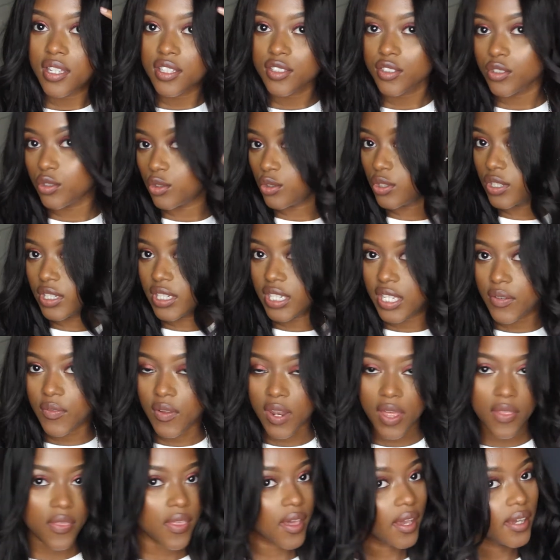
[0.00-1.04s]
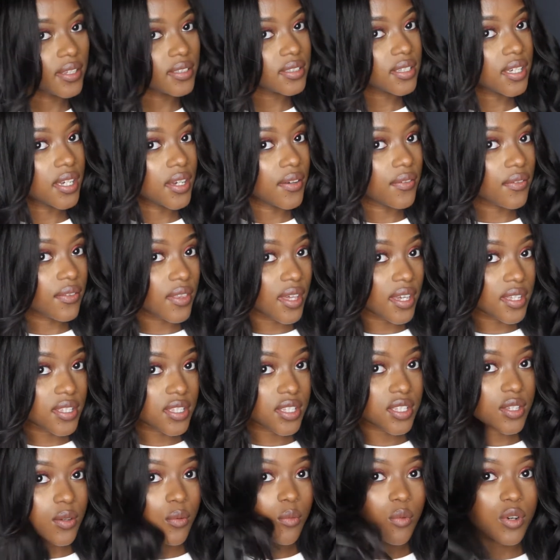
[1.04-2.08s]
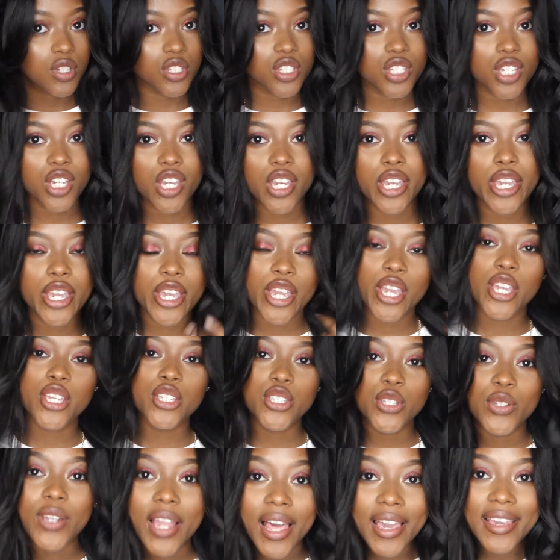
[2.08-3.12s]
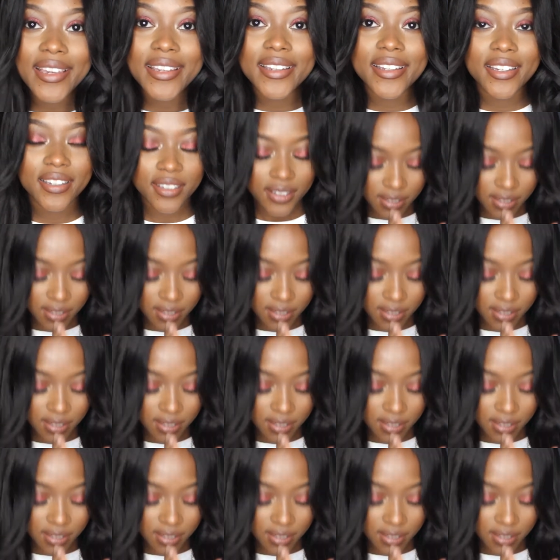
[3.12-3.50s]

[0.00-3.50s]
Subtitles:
so you can leave it like that if that's what you like,